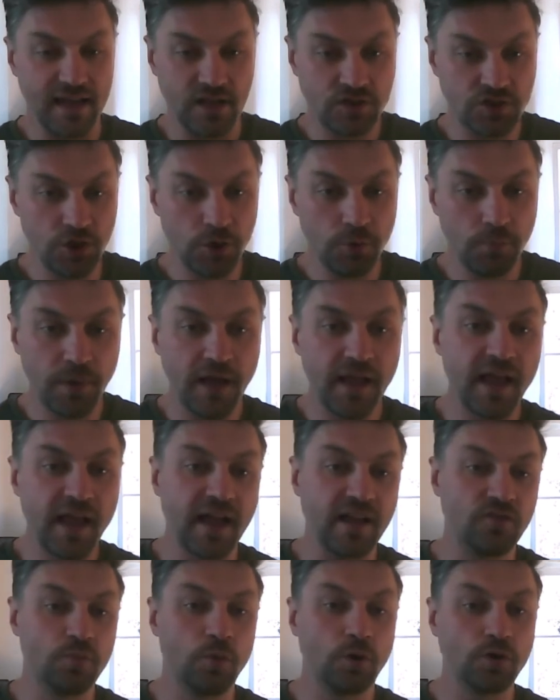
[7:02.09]

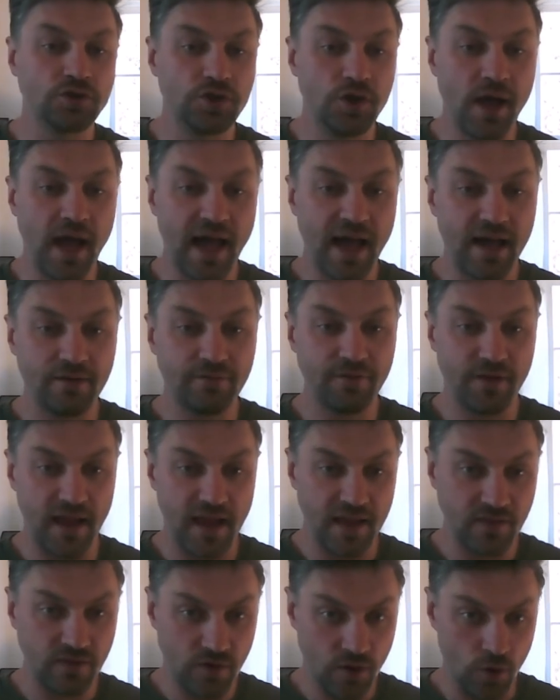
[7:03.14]
duplicates what you have
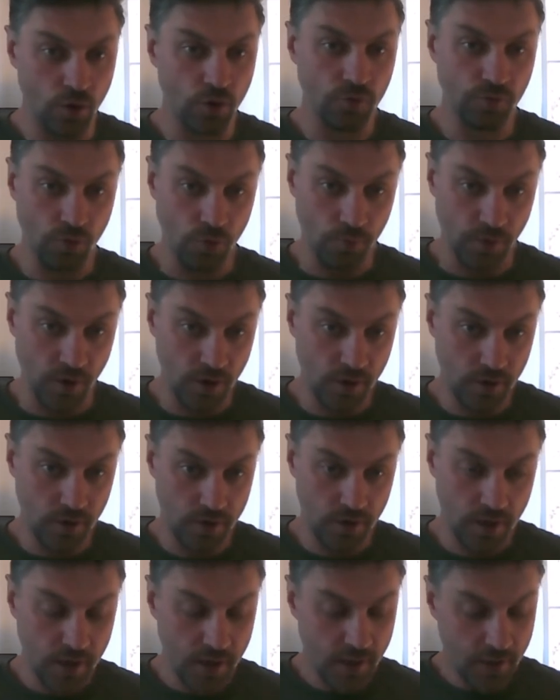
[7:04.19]
in the core rulebook
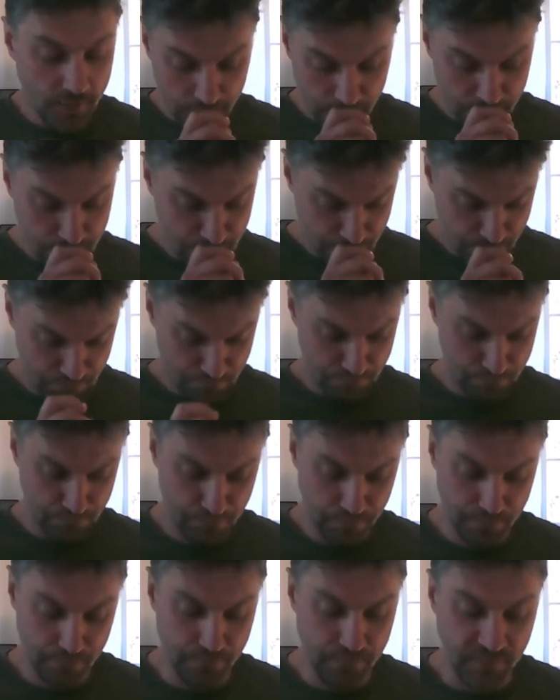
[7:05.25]

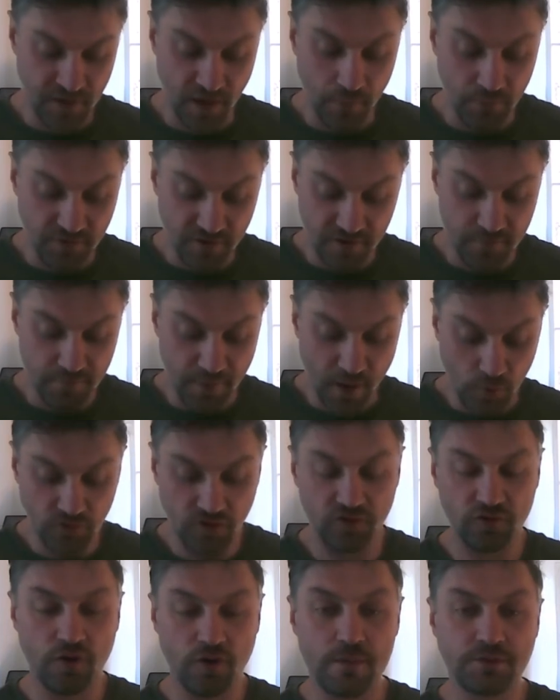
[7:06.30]
in terms of spell
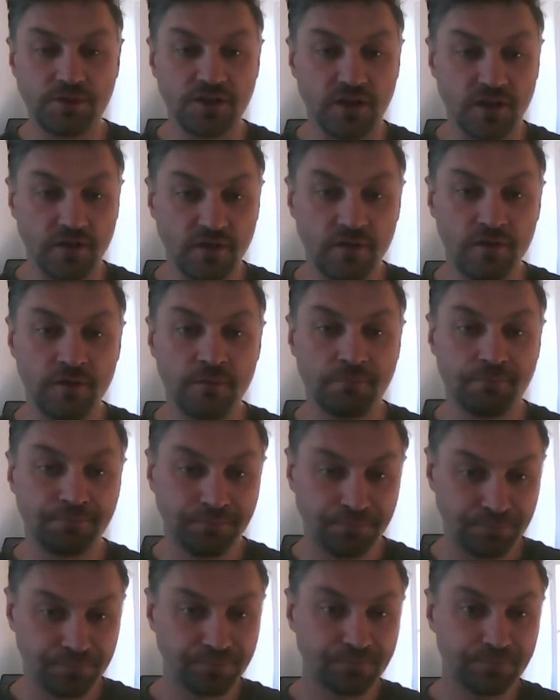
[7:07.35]
descriptions,
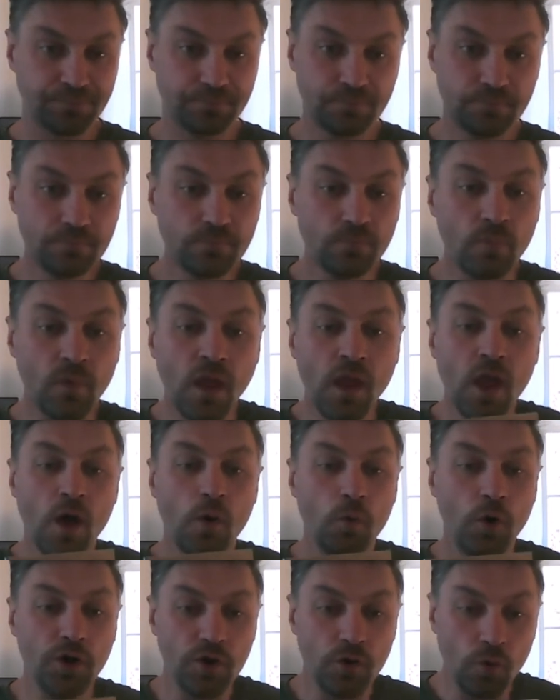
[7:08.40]

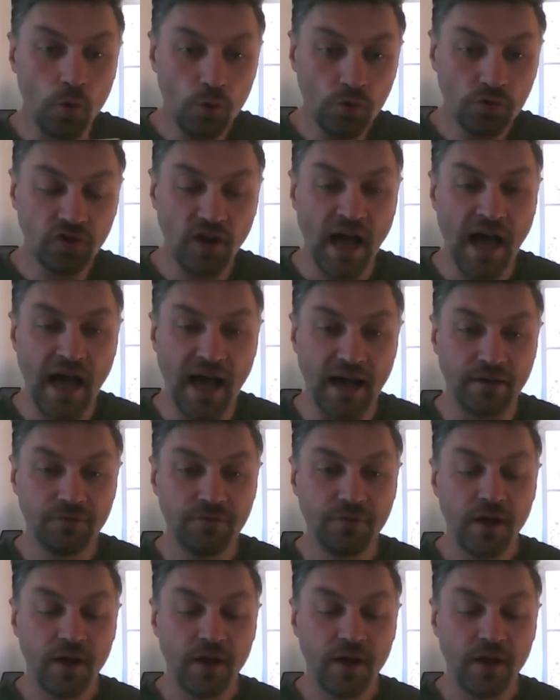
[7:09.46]
what you also have